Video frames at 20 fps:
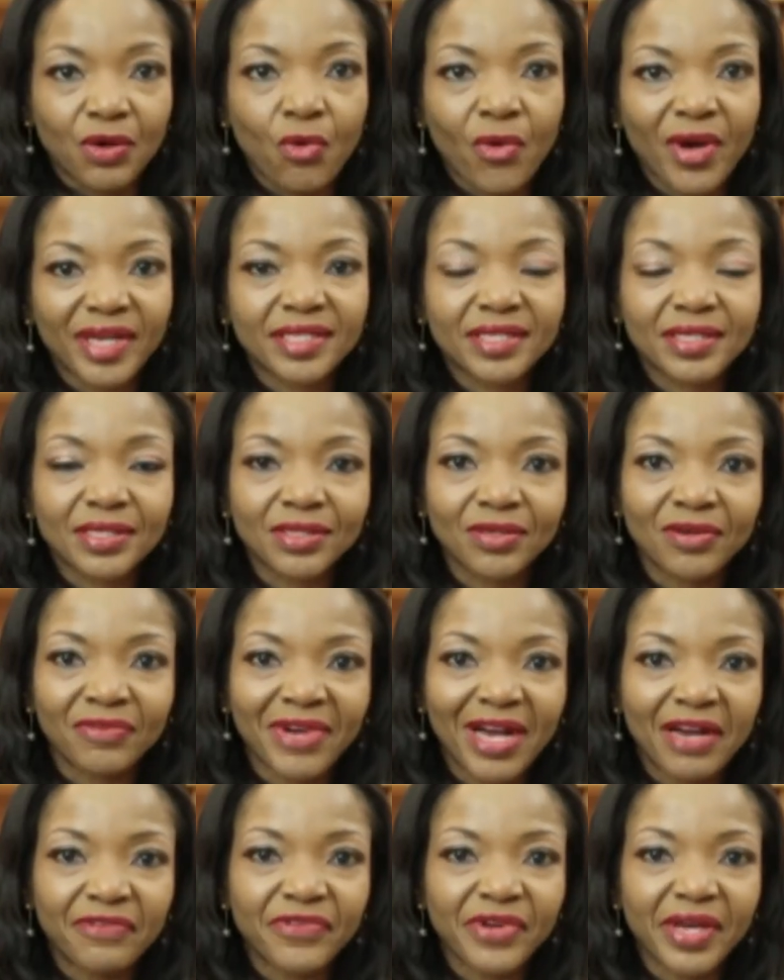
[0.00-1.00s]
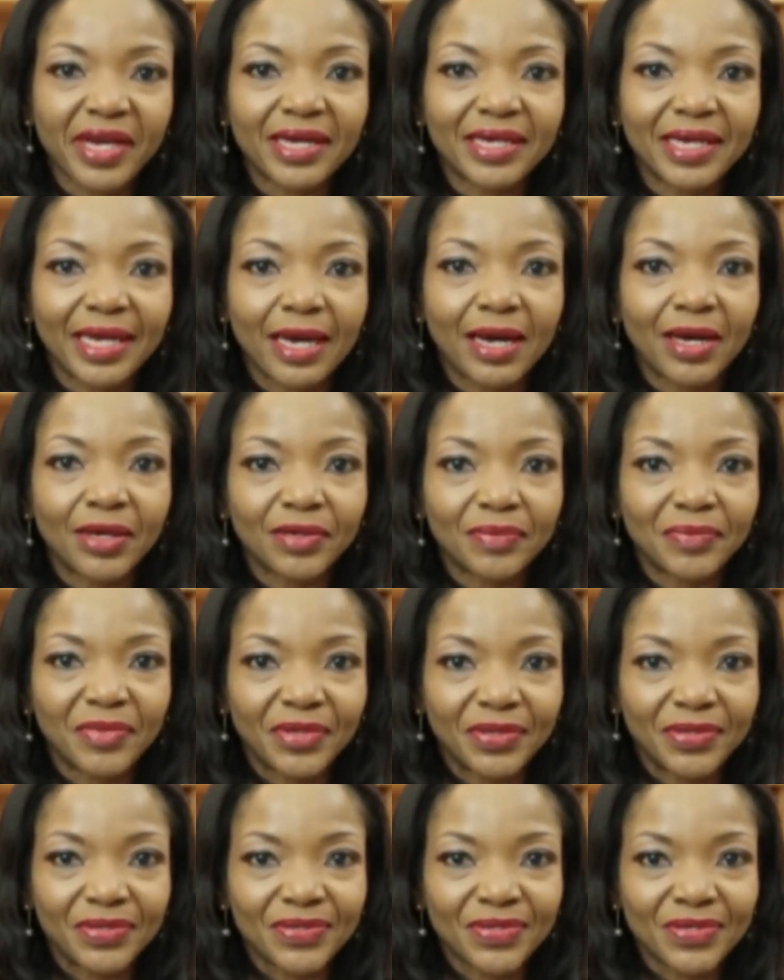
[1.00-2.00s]
the quest of African
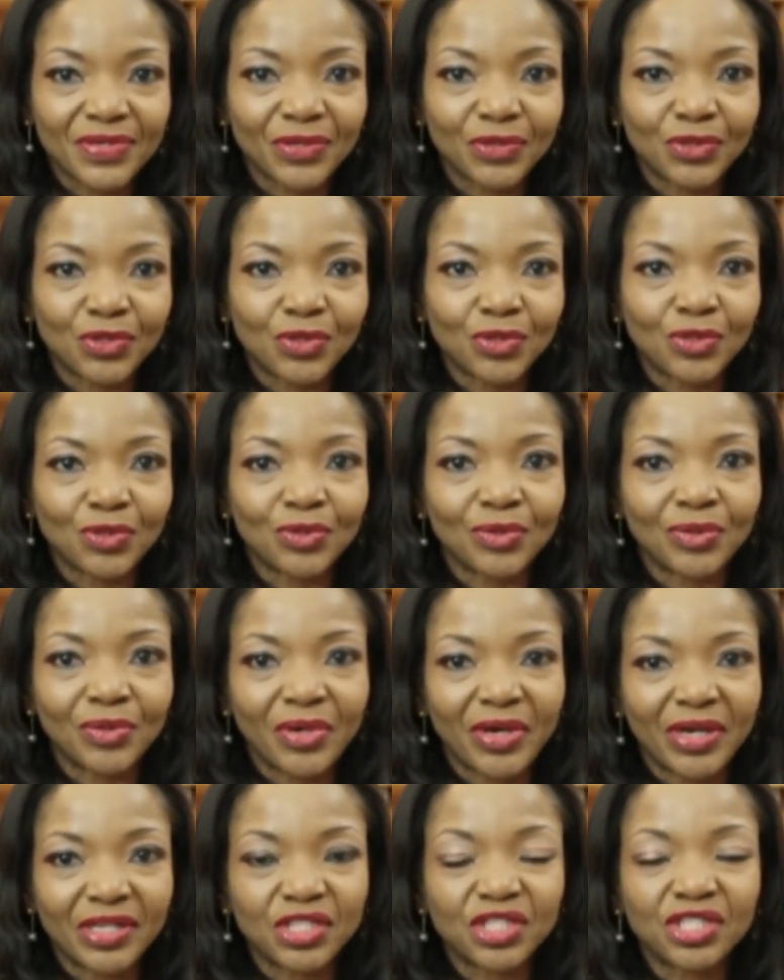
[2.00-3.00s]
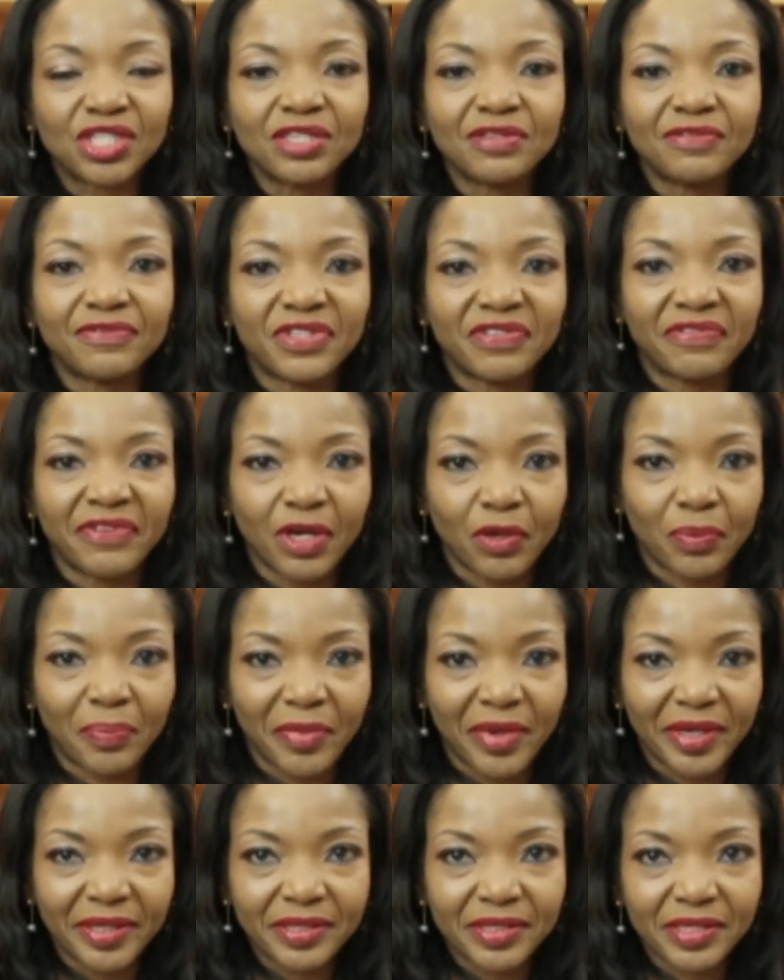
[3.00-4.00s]
economies to achieve
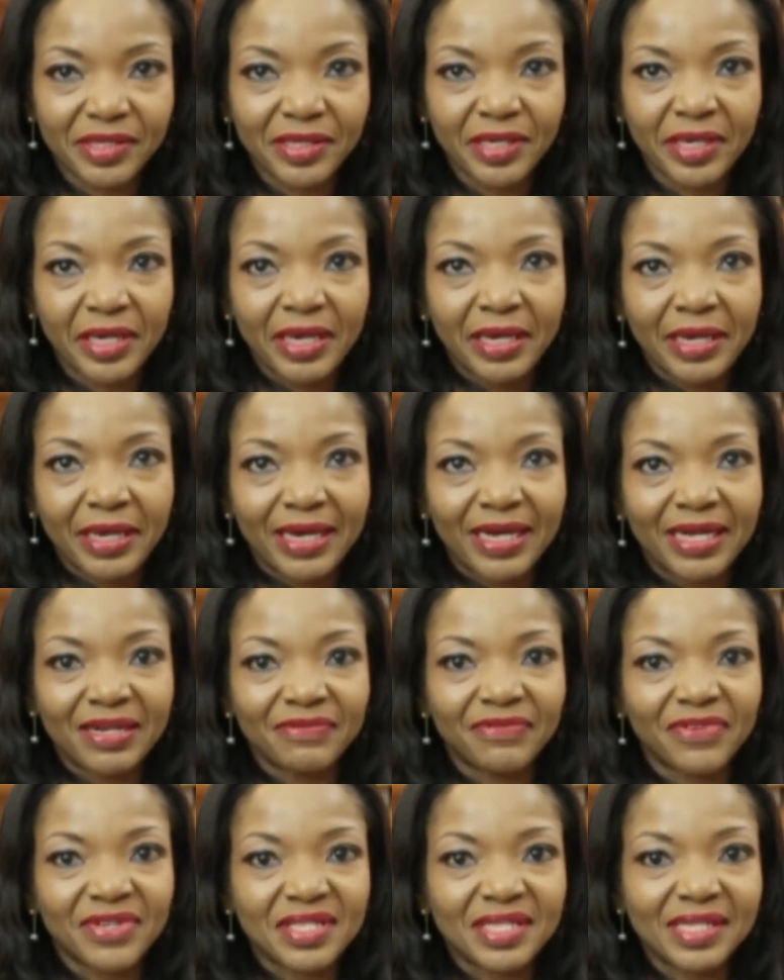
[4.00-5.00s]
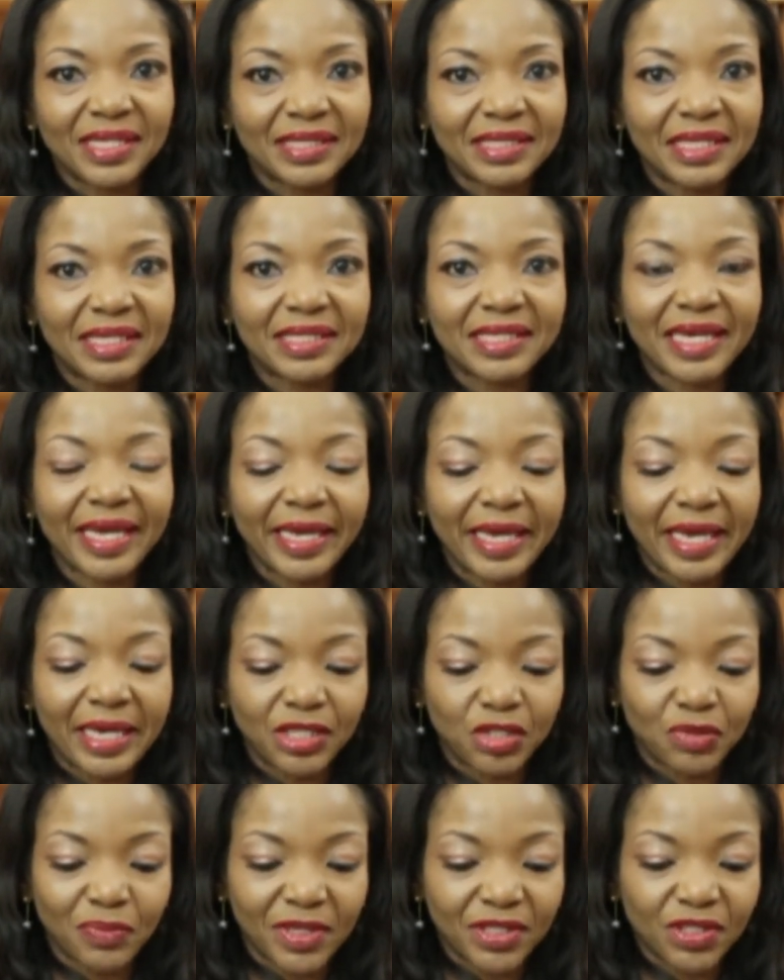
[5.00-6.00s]
development and facilitate
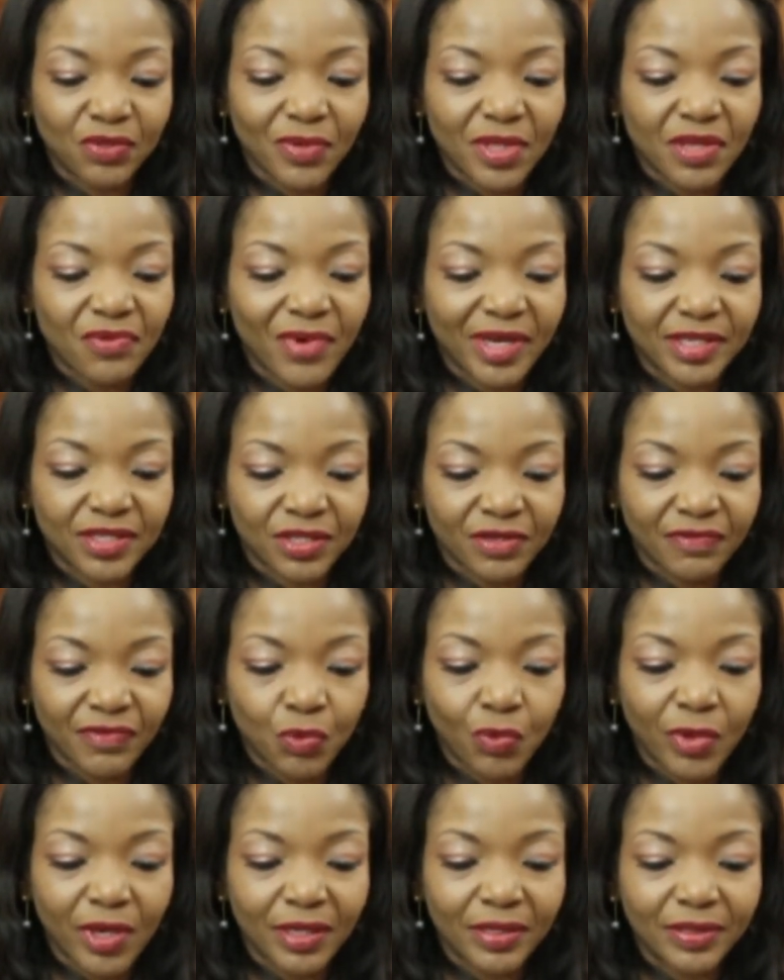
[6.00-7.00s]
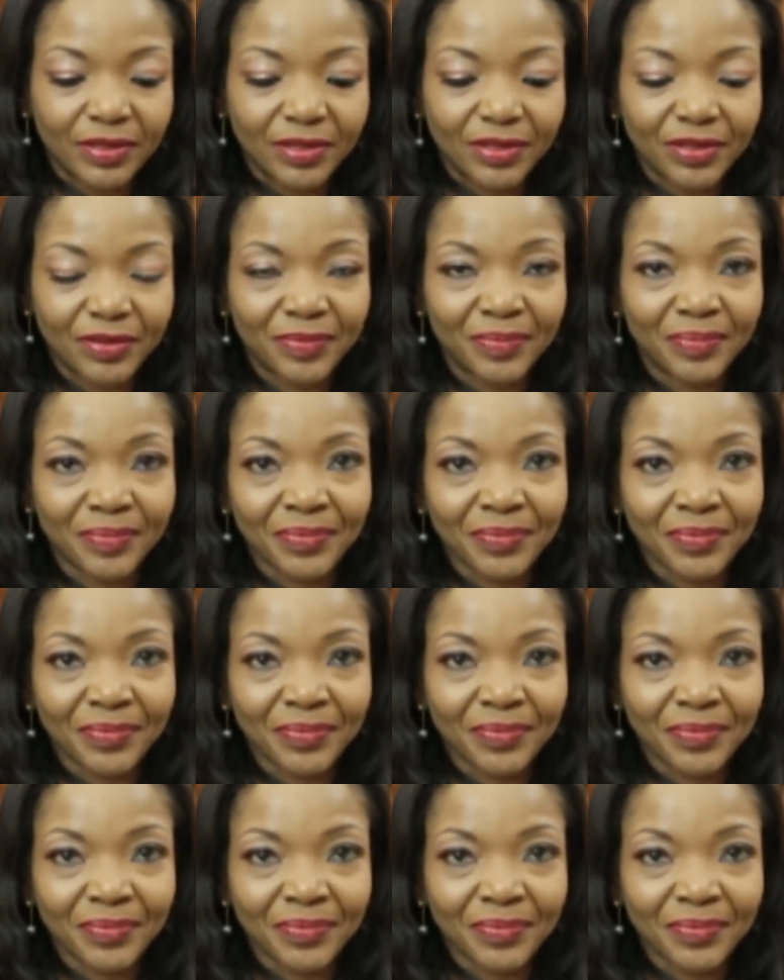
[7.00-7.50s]
engagement with the rest of the world.